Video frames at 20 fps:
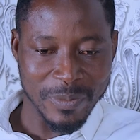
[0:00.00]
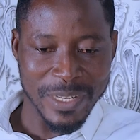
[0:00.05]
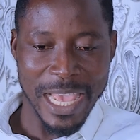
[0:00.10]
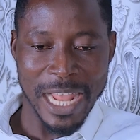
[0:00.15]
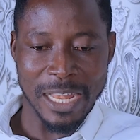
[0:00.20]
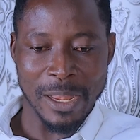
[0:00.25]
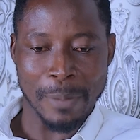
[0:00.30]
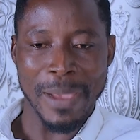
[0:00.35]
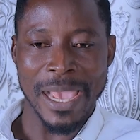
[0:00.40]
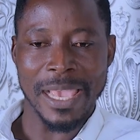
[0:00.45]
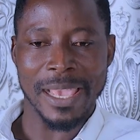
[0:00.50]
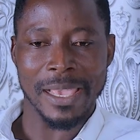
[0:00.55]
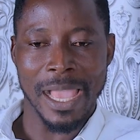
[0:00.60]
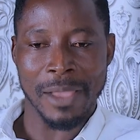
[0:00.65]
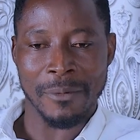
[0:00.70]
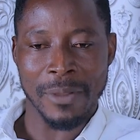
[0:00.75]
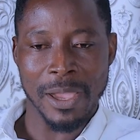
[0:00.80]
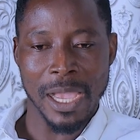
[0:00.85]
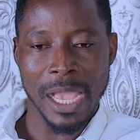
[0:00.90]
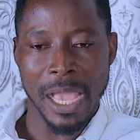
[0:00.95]
on the other by
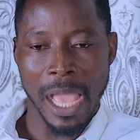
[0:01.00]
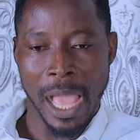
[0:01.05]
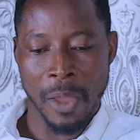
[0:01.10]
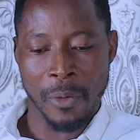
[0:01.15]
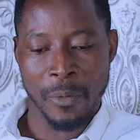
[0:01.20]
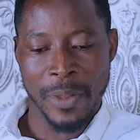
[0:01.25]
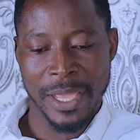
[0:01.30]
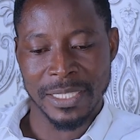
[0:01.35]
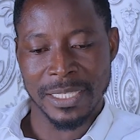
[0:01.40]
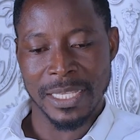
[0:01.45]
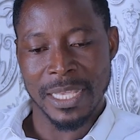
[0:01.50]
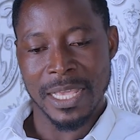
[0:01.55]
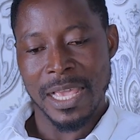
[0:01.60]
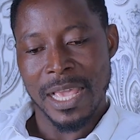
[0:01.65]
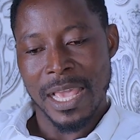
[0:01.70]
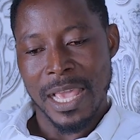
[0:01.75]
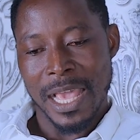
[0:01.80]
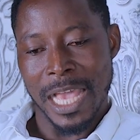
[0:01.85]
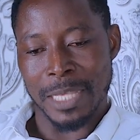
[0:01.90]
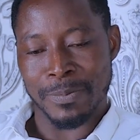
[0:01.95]
our
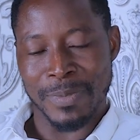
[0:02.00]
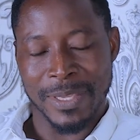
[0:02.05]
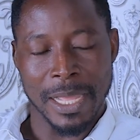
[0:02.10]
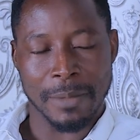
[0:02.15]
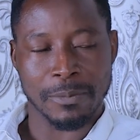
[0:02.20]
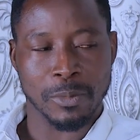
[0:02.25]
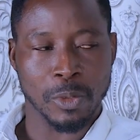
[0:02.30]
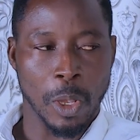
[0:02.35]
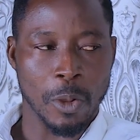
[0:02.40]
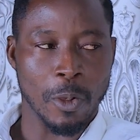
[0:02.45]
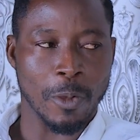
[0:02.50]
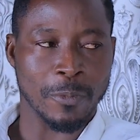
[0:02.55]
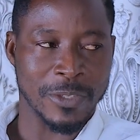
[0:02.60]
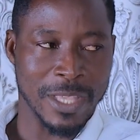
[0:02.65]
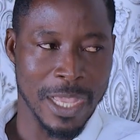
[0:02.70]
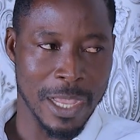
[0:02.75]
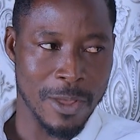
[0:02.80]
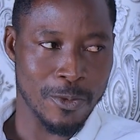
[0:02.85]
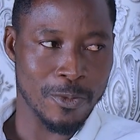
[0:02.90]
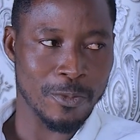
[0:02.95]
West has become talk of
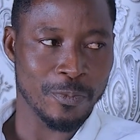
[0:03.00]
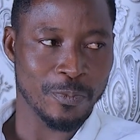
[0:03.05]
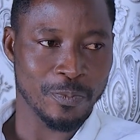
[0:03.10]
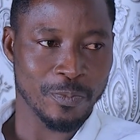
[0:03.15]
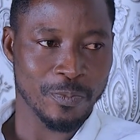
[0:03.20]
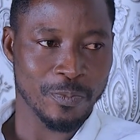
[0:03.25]
town.